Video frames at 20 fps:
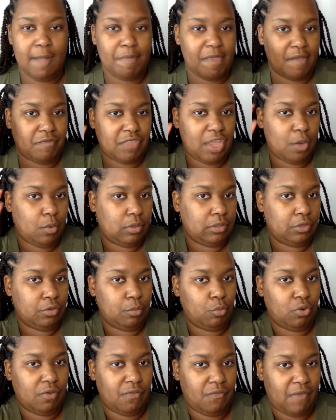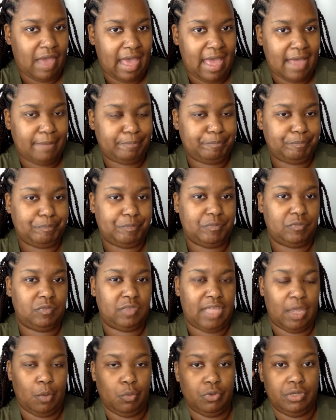If they were a little more fat,
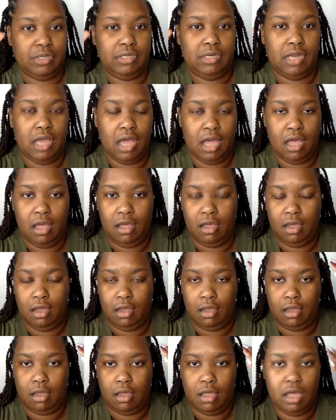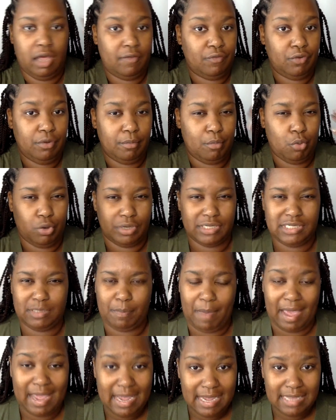they would uh, cover more
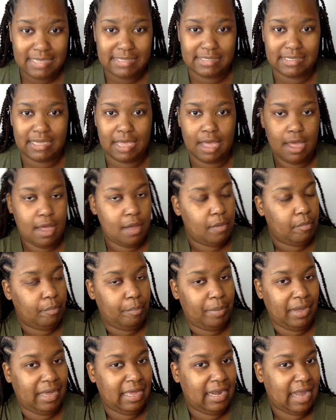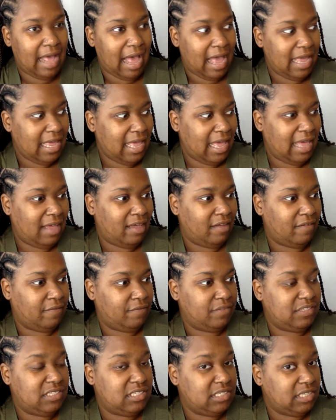space. But I have
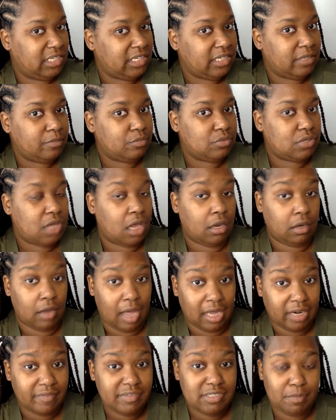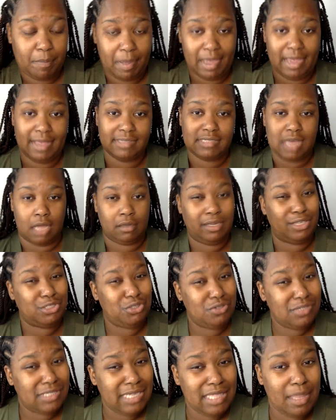skipped a lot of space. I'll let
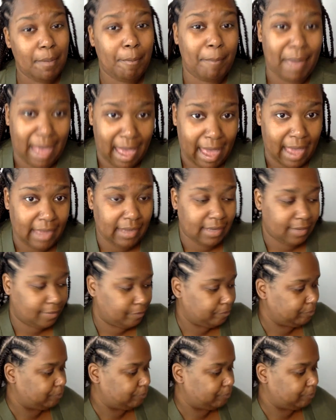you see the back.